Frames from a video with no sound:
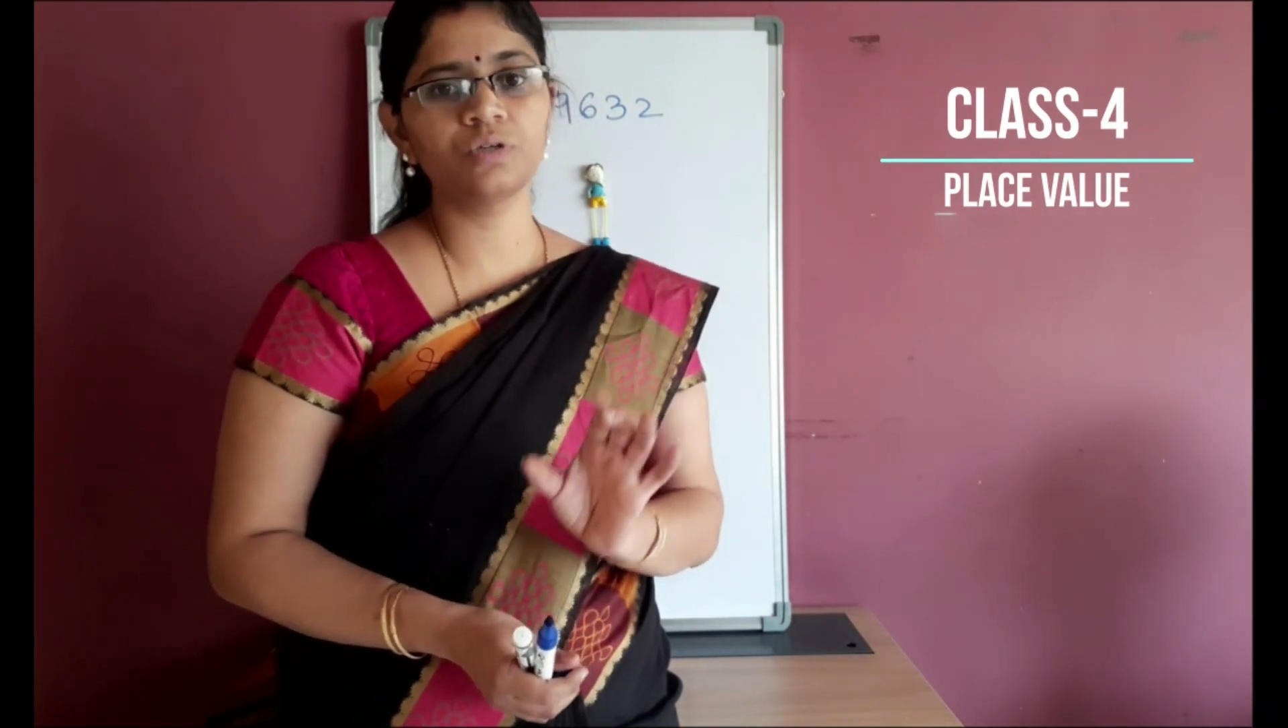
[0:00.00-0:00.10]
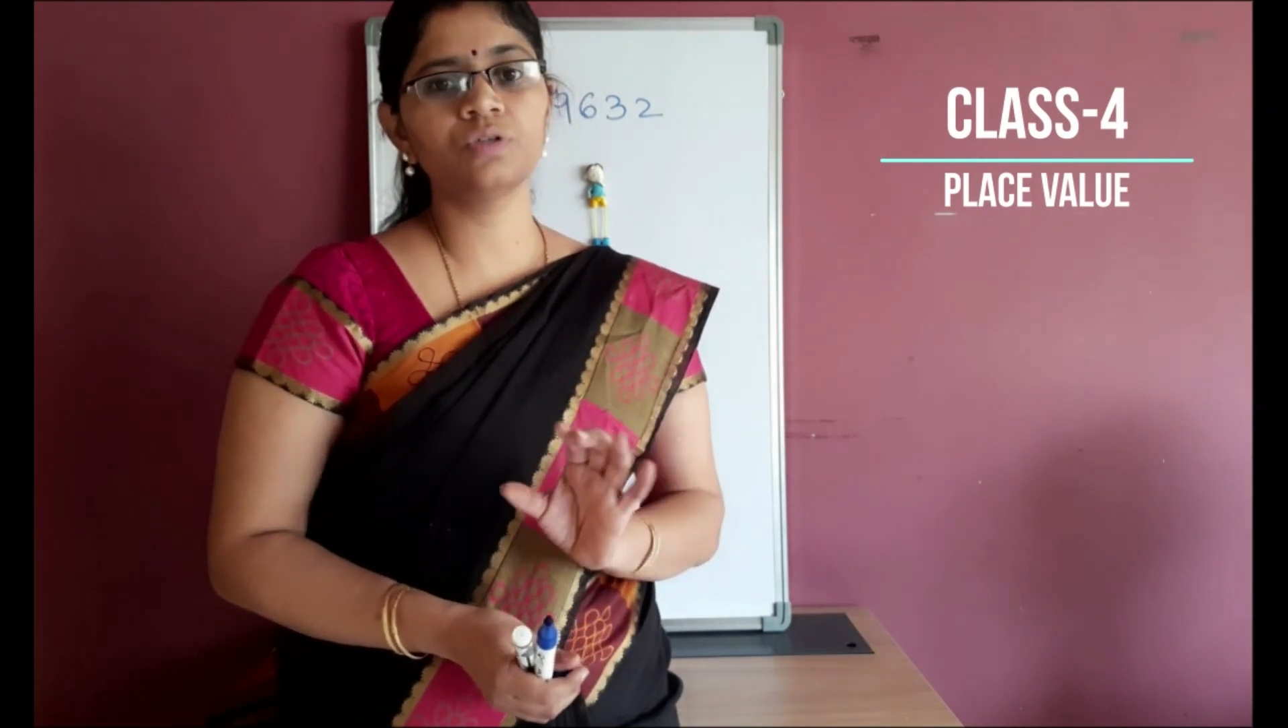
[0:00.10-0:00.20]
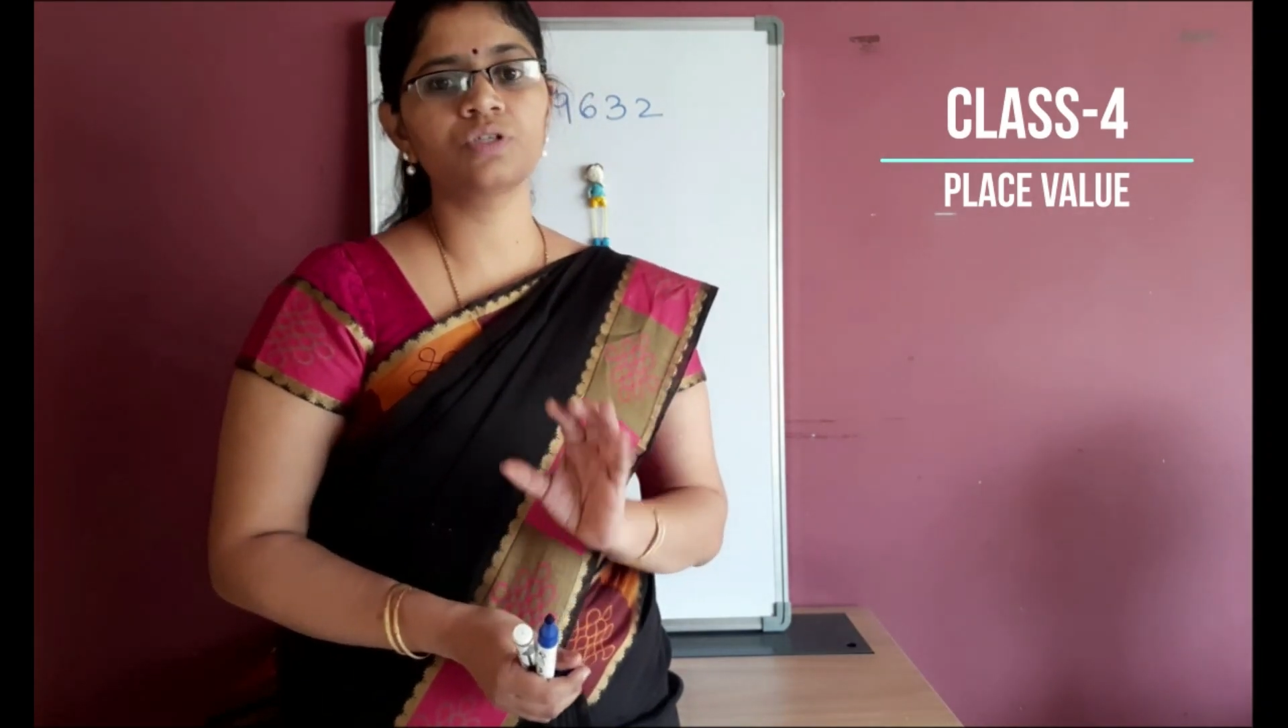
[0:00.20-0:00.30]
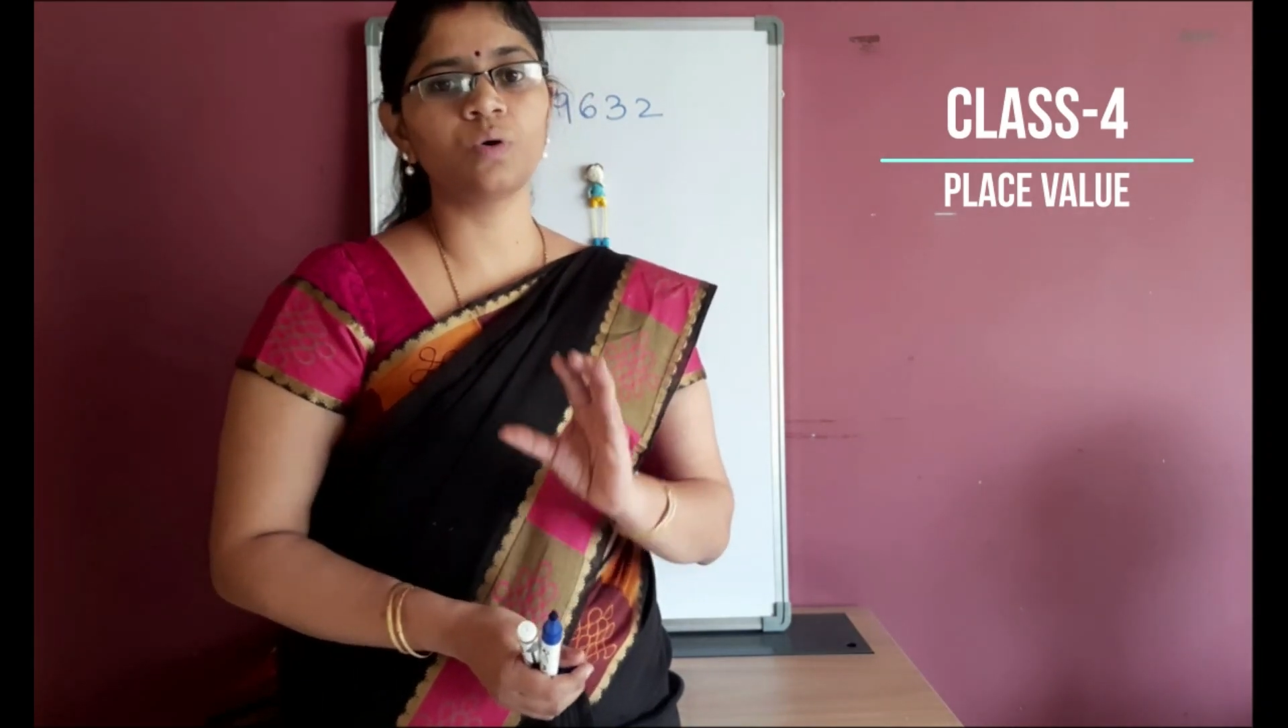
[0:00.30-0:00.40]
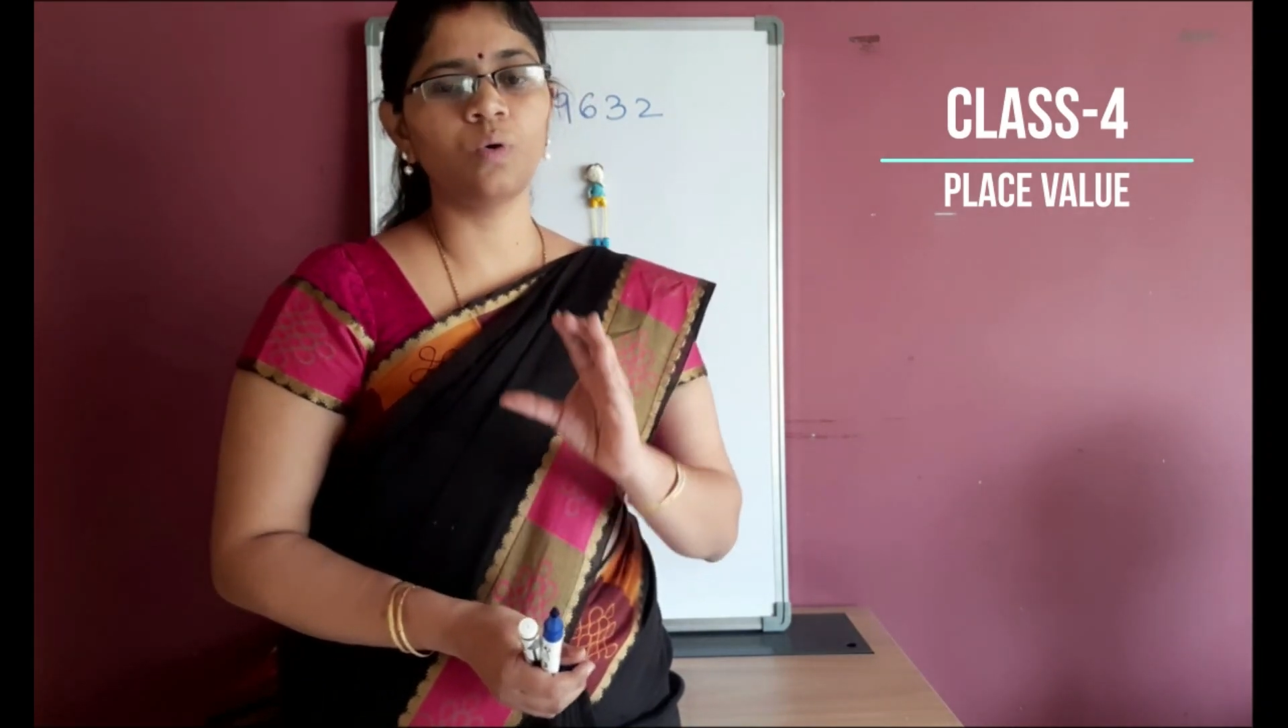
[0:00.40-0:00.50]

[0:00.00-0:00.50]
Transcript: used